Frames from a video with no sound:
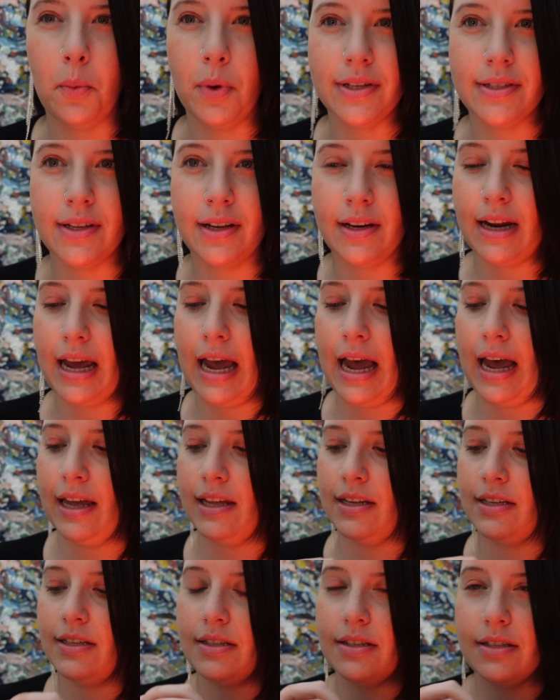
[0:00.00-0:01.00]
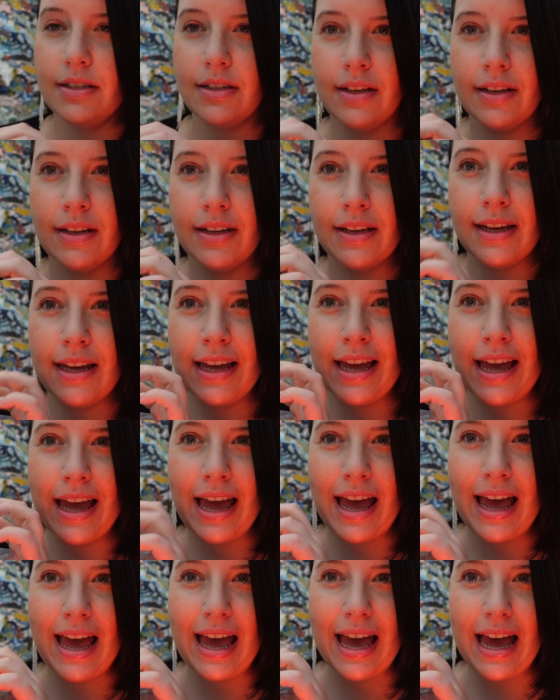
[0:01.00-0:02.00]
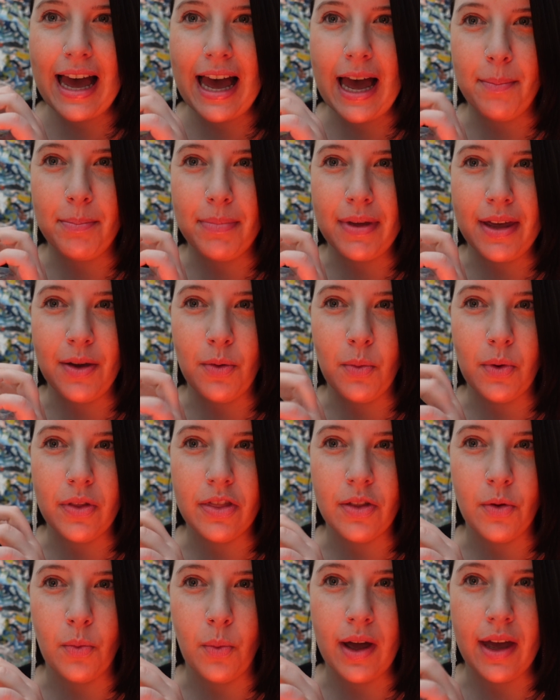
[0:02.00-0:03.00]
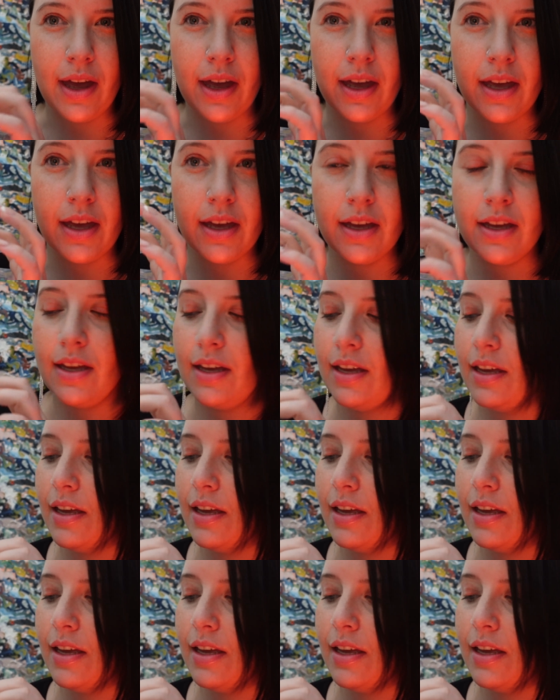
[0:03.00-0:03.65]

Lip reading: wasn't as happy with the way